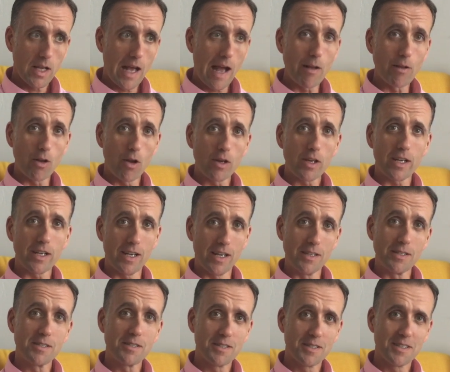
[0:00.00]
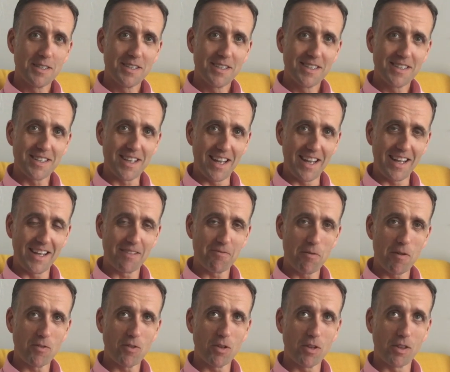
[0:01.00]
How long it is. Like,
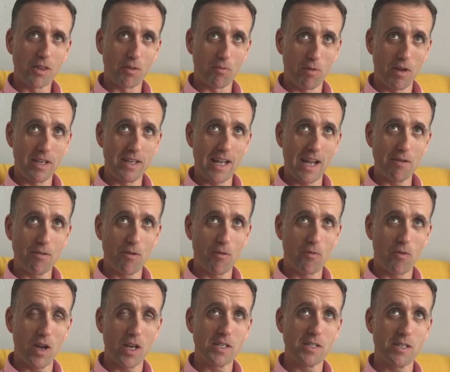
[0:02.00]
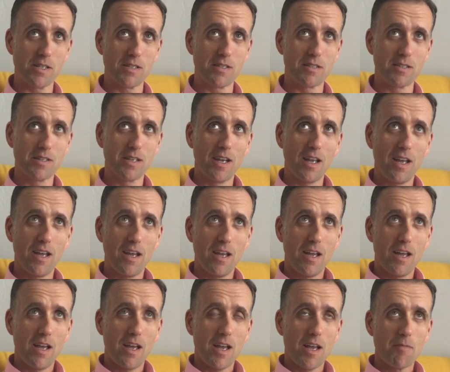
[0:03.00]
we've done 3-day refreshes,
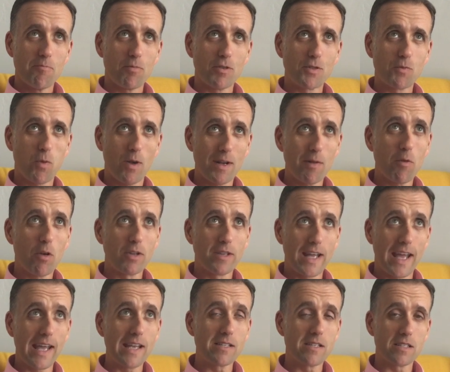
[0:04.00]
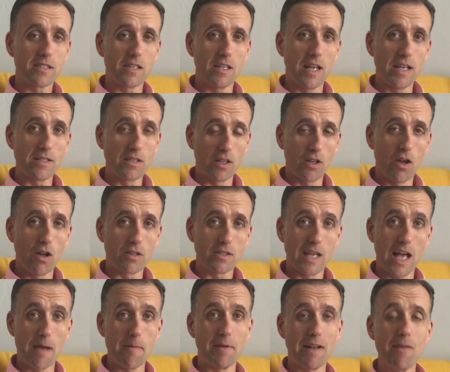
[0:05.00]
but 21 days is a long
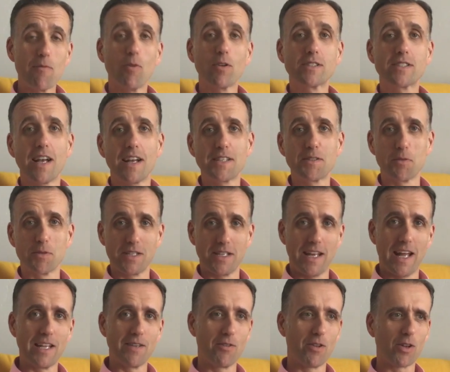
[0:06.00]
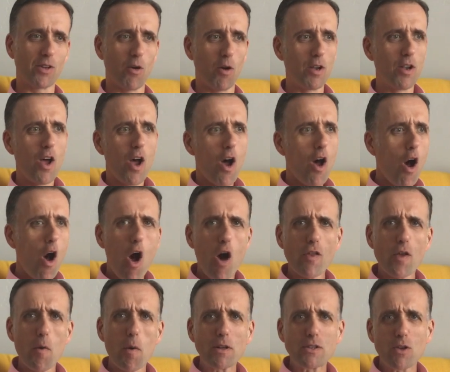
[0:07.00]
time. And everyone said to us at the end of it, going, oh,
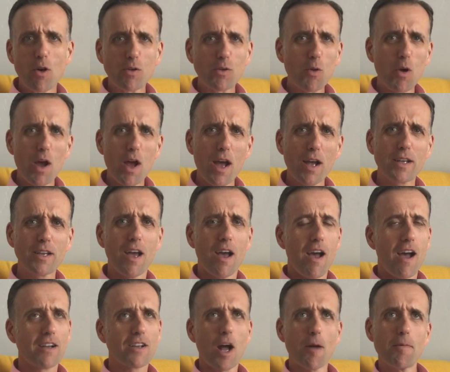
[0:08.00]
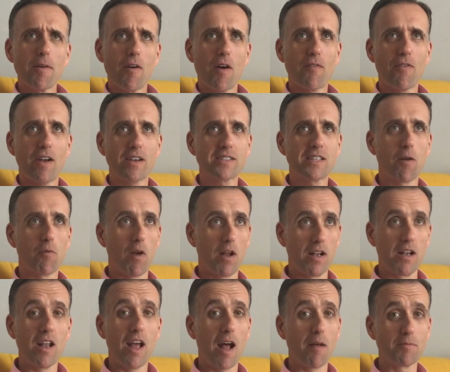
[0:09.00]
that went so quick. Can't believe how fast I
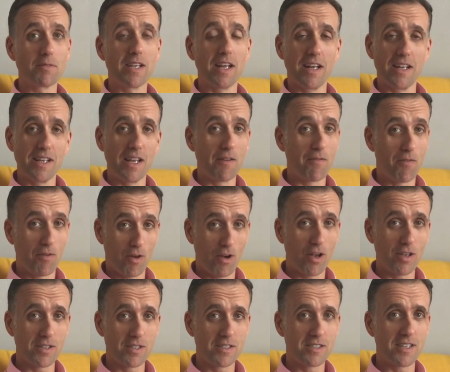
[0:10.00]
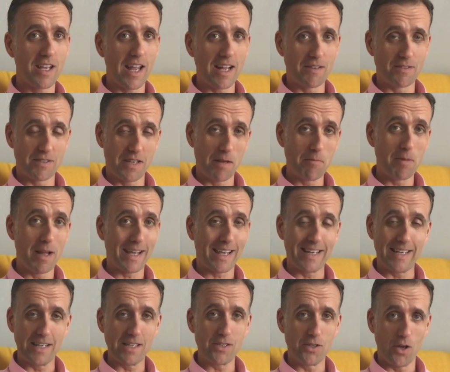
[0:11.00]
went. I'm telling you, for us, it seemed like
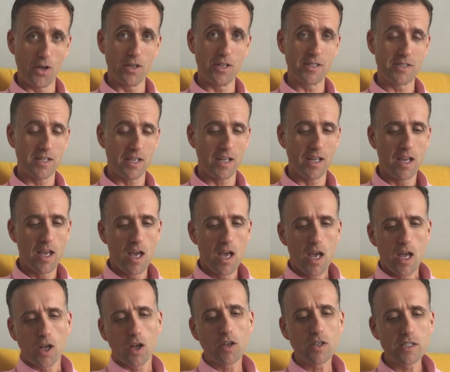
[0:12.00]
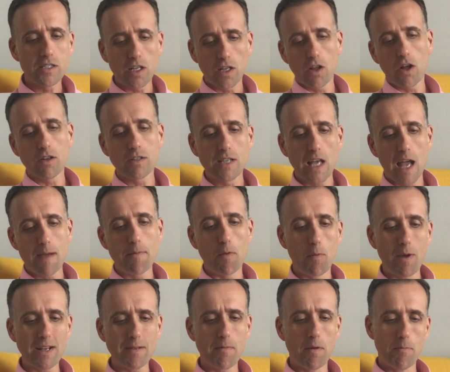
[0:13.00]
an eternity because it's a long time. And
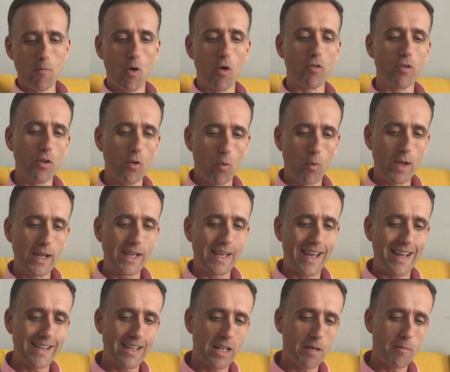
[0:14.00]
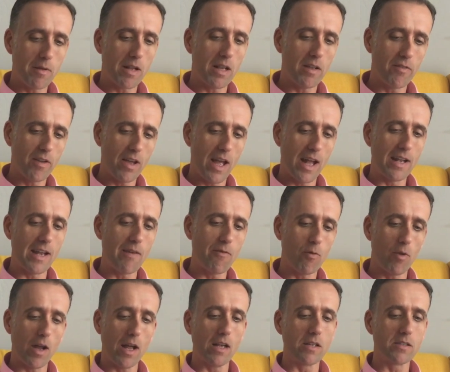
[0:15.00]
we had a Memorial weekend in the middle of it, and
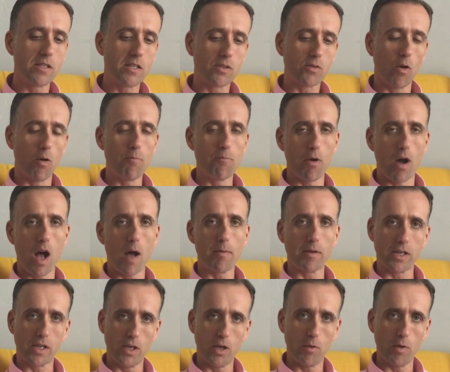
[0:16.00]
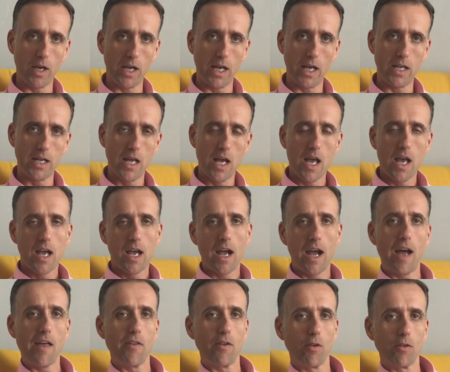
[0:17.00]
everyone else is going barbecuing
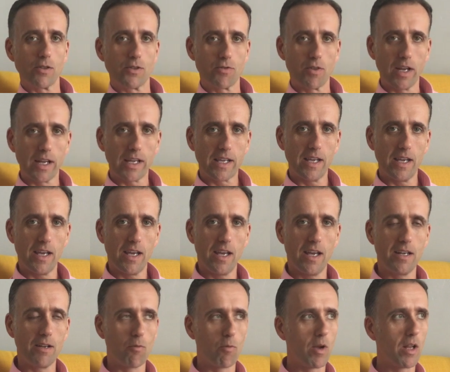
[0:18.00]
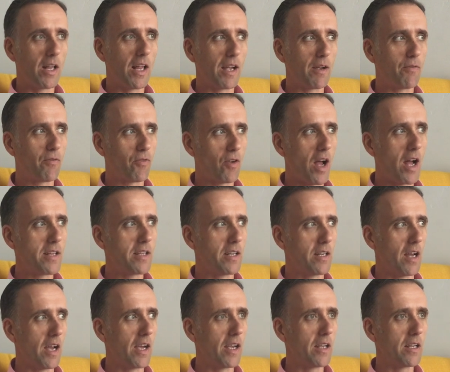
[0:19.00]
and all drinking. And we're like, Friday
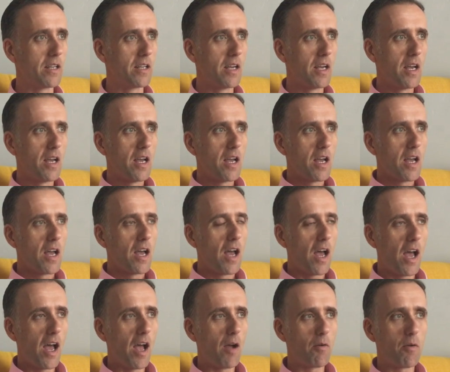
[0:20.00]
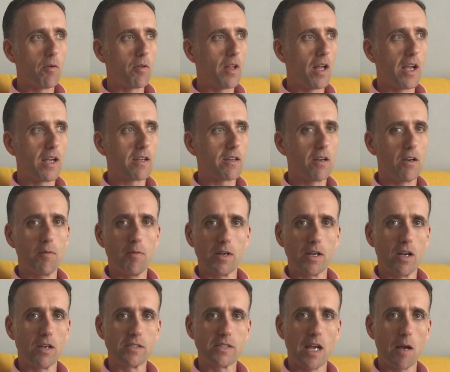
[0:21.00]
night, we were like, oh
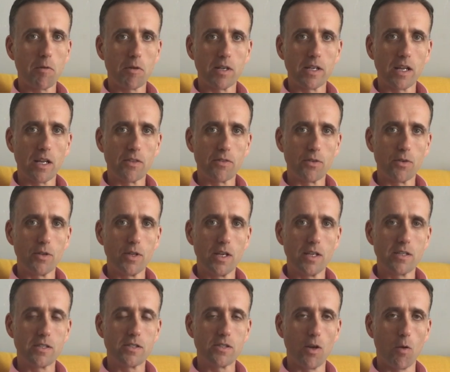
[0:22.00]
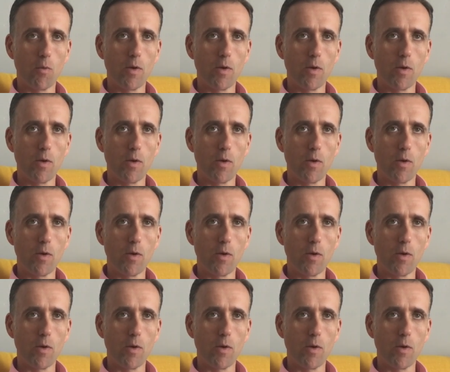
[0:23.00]
my gosh, how are we going to get through this? So